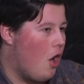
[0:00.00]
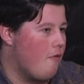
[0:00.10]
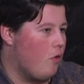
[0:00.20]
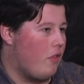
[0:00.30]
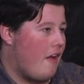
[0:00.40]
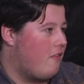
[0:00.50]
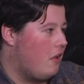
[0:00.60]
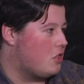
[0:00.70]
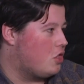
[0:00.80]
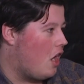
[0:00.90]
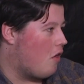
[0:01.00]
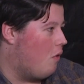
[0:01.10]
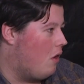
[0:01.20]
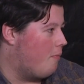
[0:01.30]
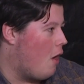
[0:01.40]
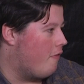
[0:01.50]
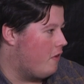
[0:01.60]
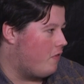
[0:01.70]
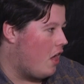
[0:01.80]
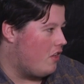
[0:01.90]
but overall they've not struck what
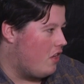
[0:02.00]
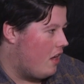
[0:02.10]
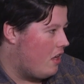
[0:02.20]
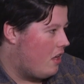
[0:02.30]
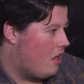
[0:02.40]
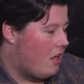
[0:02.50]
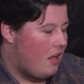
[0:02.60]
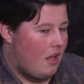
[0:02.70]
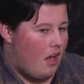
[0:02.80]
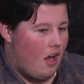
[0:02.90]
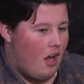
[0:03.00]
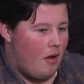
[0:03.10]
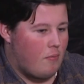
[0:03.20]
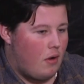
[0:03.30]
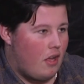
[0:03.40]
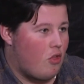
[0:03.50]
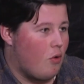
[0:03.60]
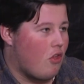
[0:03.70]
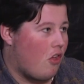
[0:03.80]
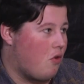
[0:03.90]
Marvel have done yet.
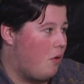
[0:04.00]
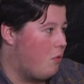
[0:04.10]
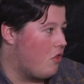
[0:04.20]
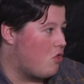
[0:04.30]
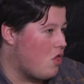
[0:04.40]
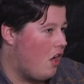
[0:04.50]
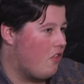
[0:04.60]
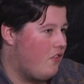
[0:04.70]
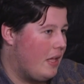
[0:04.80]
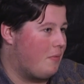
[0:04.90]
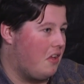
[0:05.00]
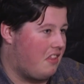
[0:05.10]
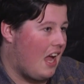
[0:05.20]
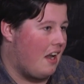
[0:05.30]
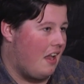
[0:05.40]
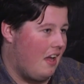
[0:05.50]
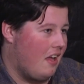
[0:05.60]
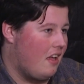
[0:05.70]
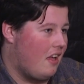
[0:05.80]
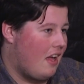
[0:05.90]
Suicide Squad was a chance for them to dent
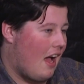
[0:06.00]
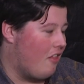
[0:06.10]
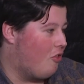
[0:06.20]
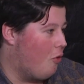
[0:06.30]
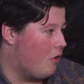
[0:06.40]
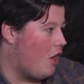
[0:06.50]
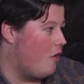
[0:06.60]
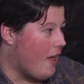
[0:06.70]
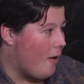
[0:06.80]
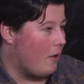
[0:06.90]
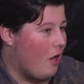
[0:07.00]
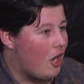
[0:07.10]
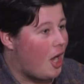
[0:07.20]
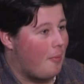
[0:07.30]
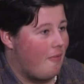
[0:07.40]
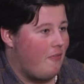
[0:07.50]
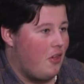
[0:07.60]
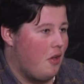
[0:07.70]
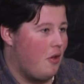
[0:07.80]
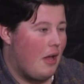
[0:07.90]
it and sort of go, yeah, we are coming
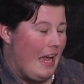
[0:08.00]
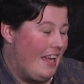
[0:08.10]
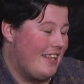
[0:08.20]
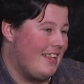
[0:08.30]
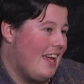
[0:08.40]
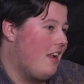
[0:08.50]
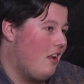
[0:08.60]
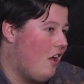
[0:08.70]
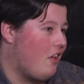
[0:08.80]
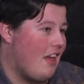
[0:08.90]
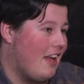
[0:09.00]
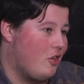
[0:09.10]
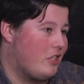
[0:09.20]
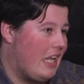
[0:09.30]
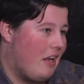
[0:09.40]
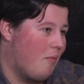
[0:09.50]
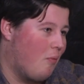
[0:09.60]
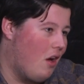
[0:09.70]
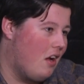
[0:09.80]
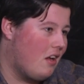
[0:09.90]
for you. It, like you say, it just
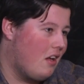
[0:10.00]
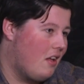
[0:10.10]
didn't work.